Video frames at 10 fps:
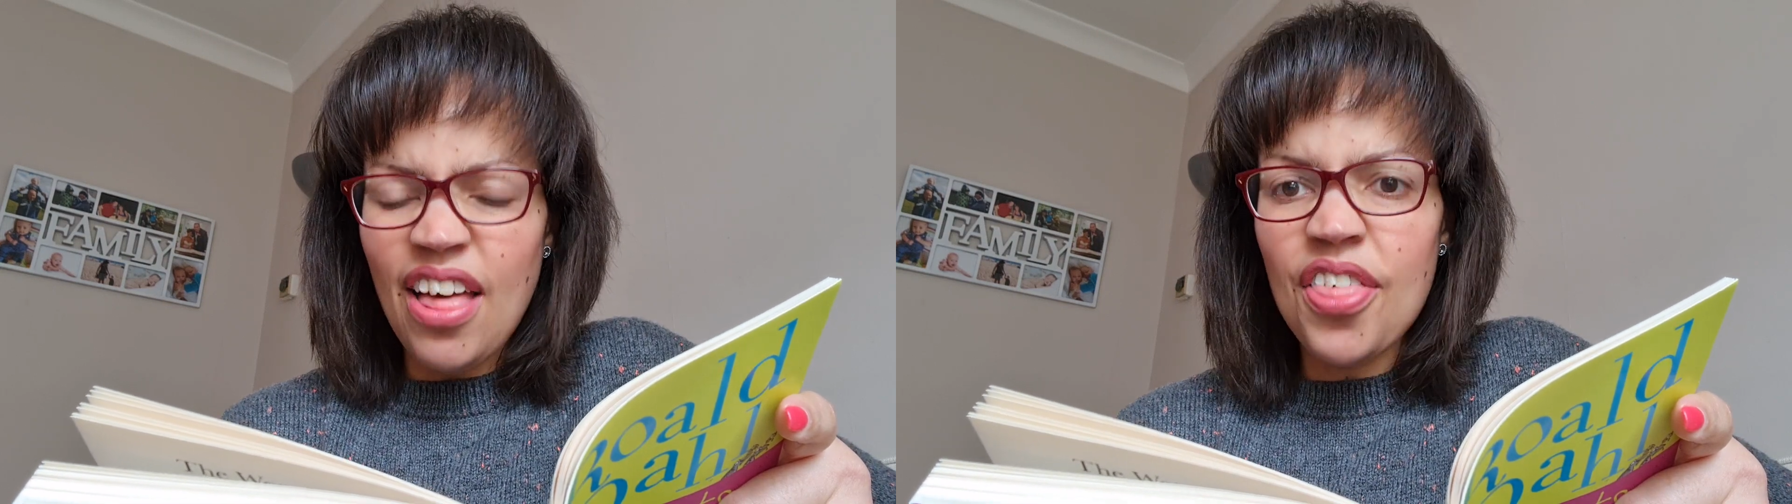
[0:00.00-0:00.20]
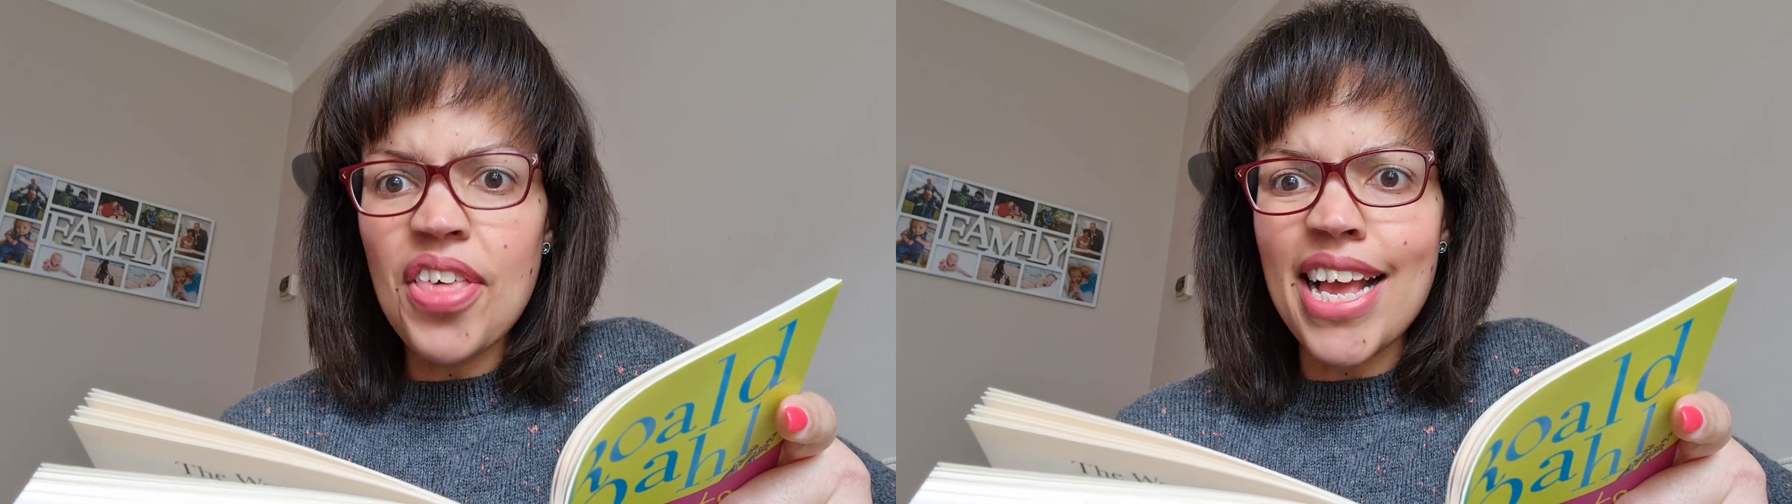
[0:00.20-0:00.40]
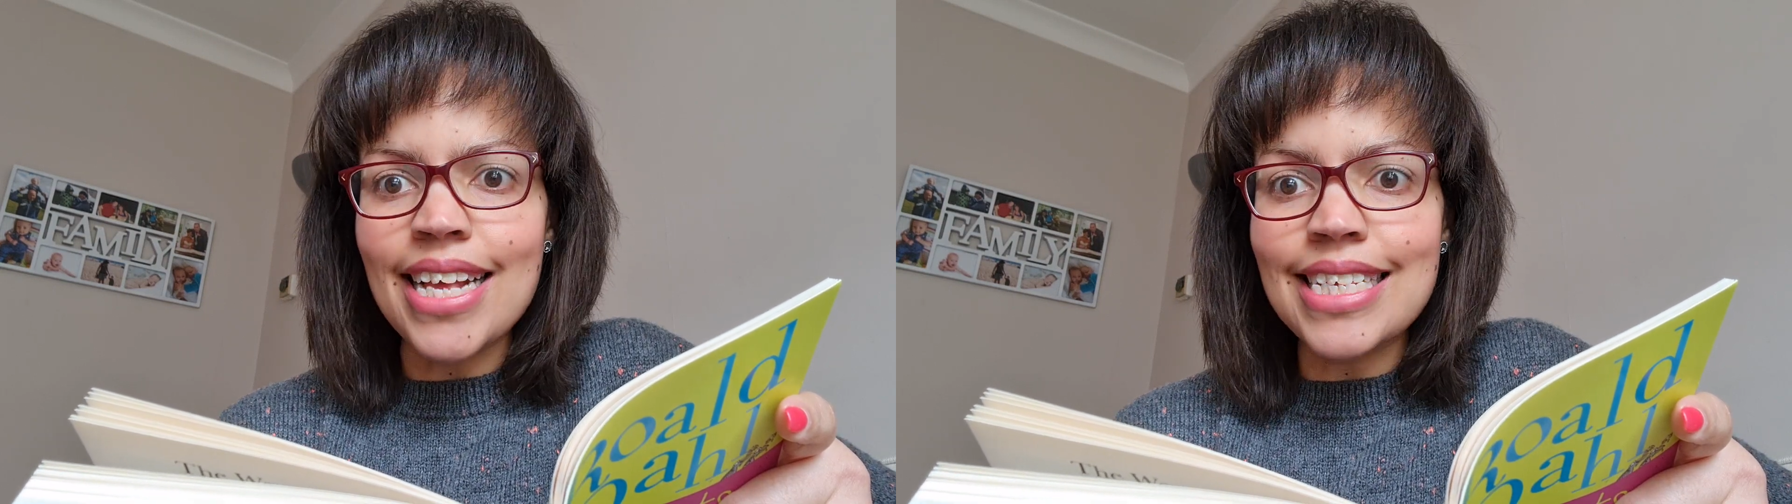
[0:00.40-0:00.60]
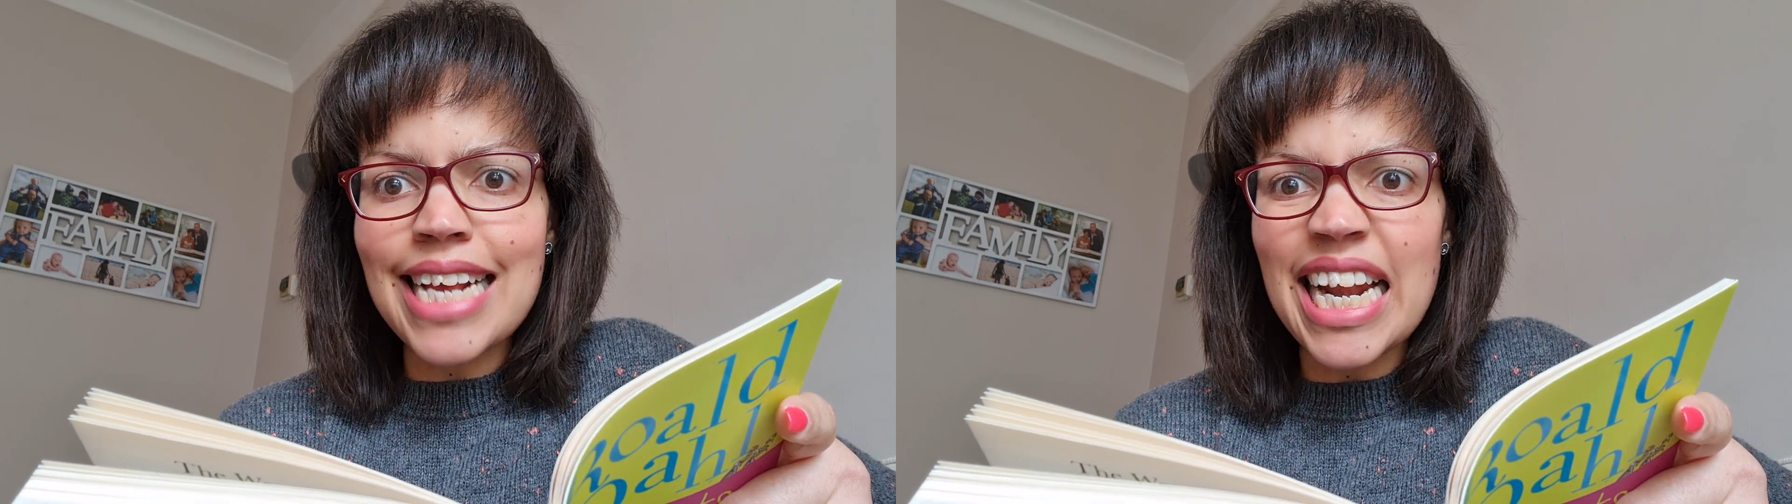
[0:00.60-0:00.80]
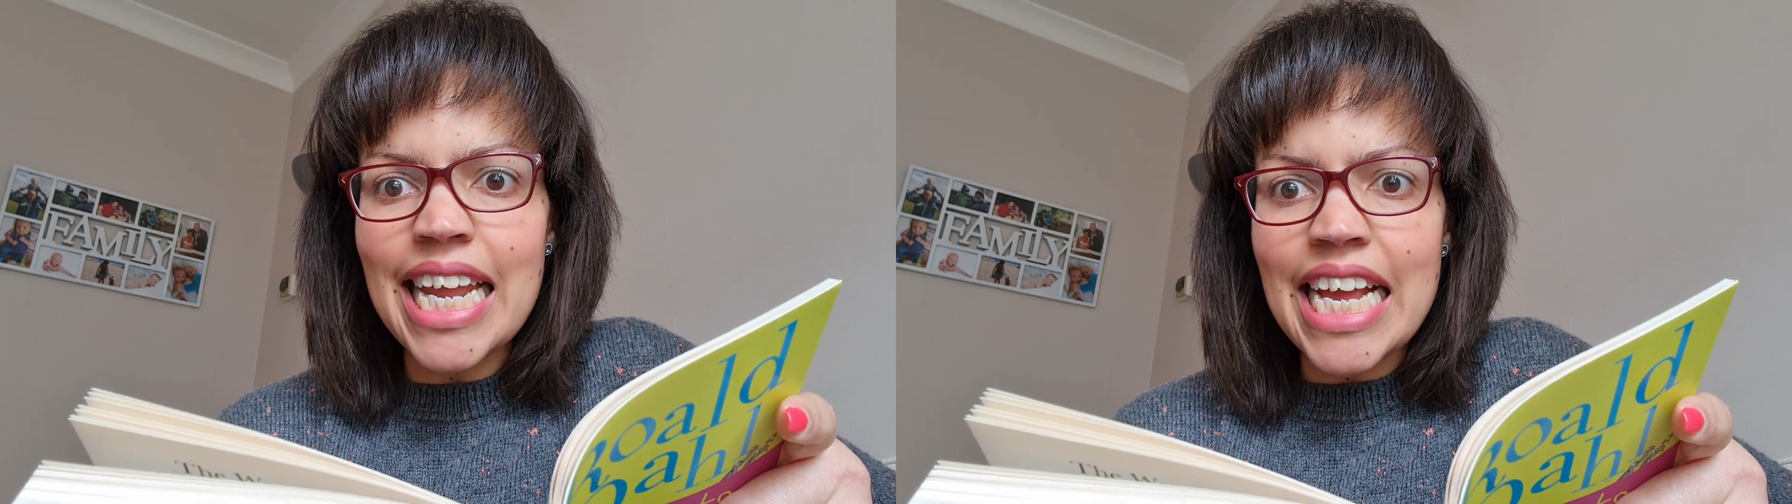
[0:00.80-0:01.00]
Things
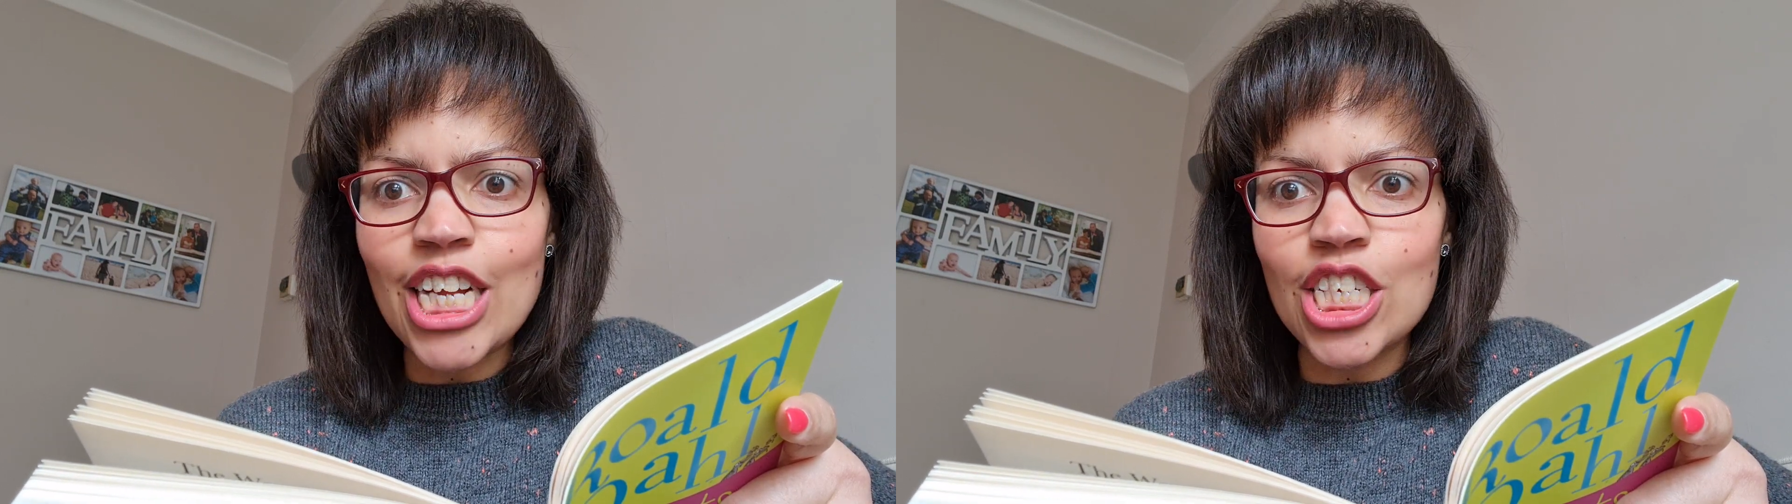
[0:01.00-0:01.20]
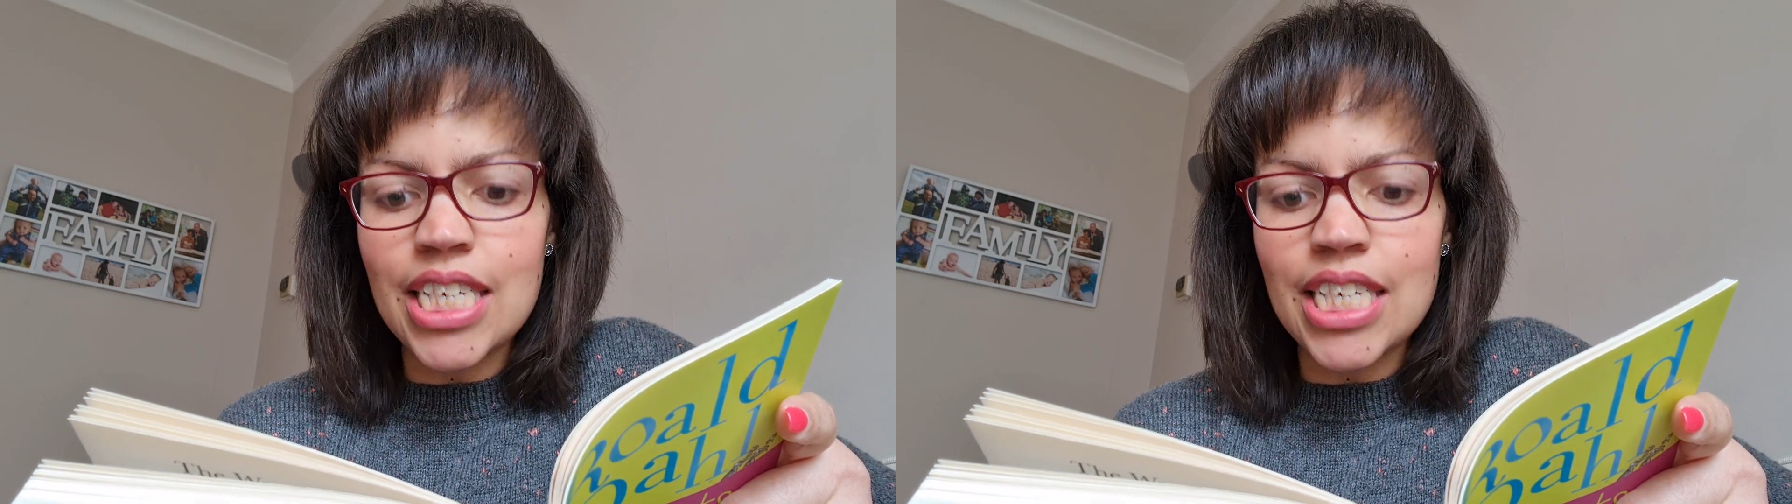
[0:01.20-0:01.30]
cling